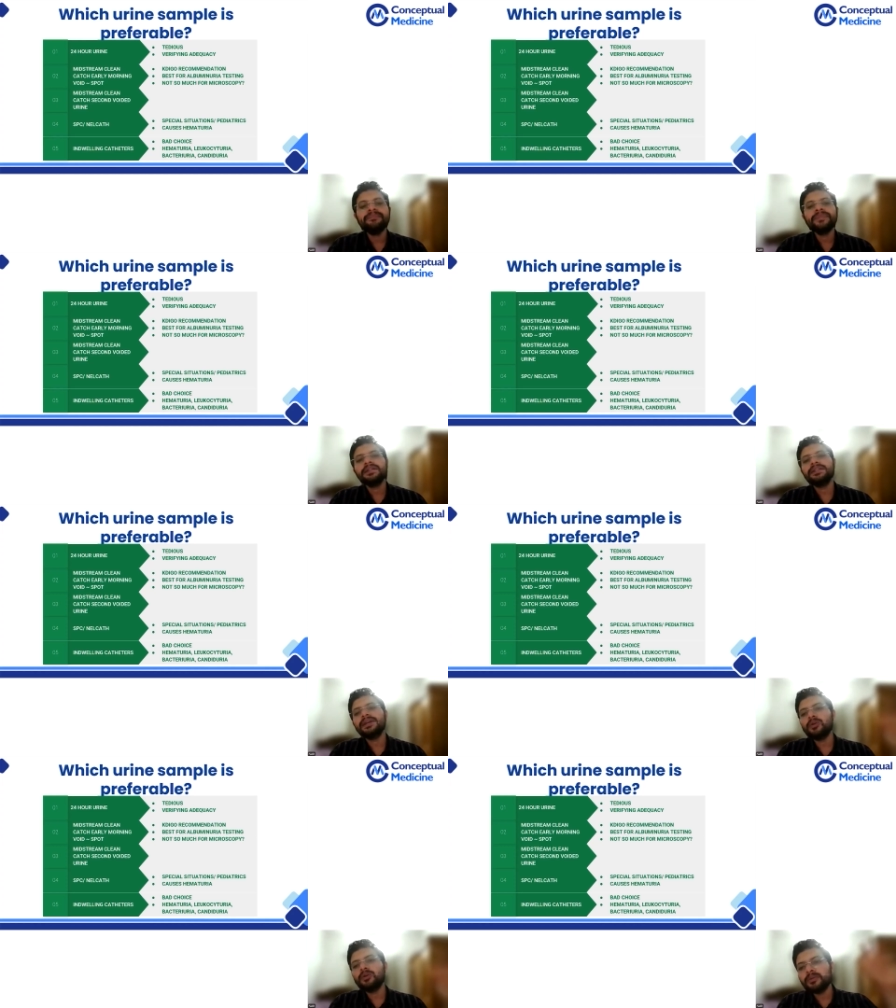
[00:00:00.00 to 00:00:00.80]
the
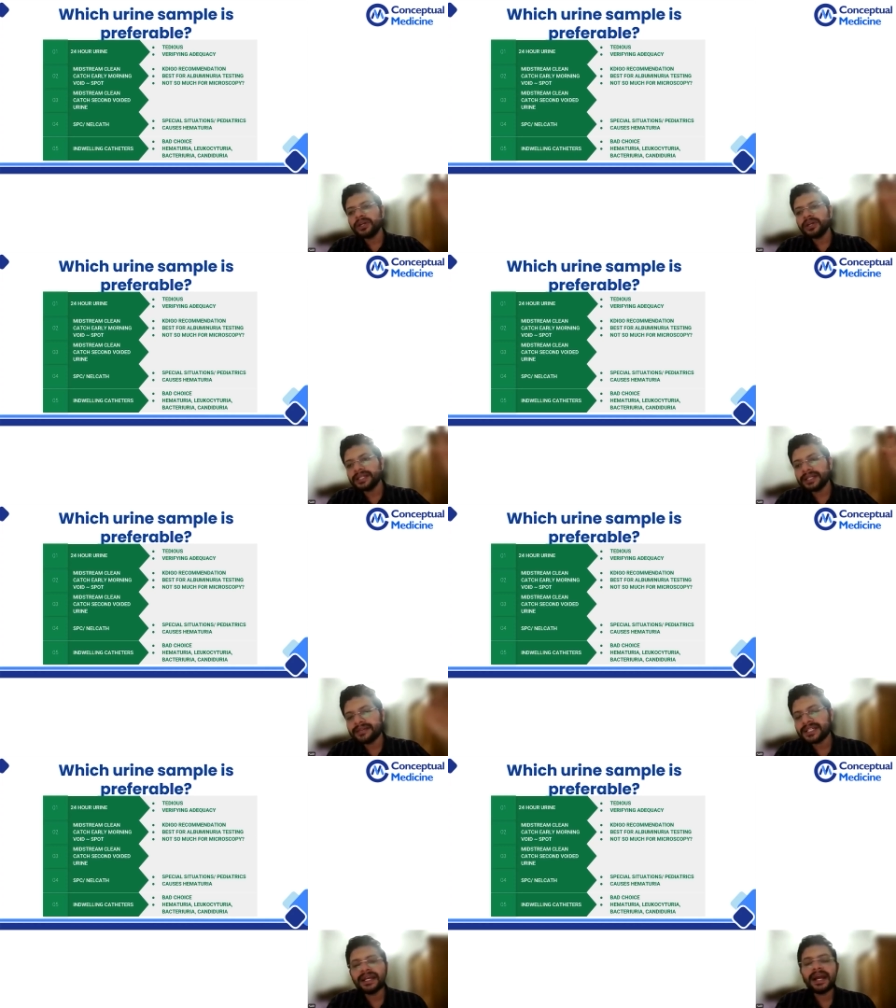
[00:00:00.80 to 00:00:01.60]
global body that gives us
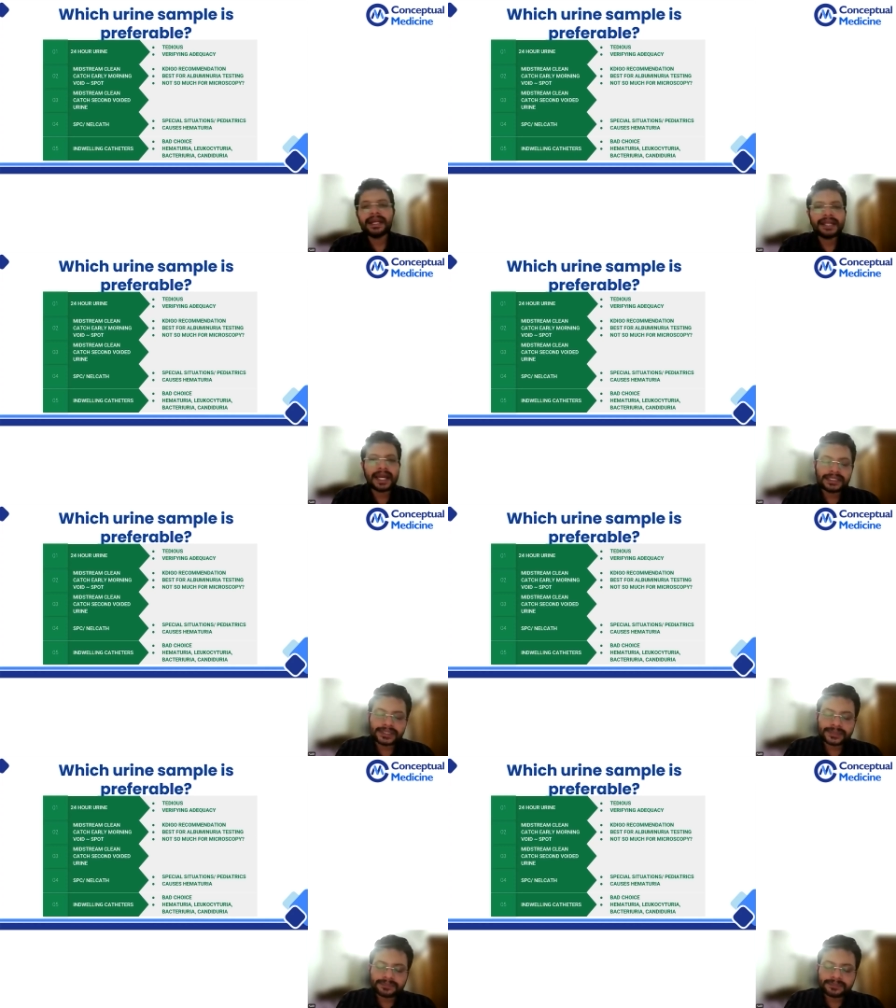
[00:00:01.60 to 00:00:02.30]
the guidelines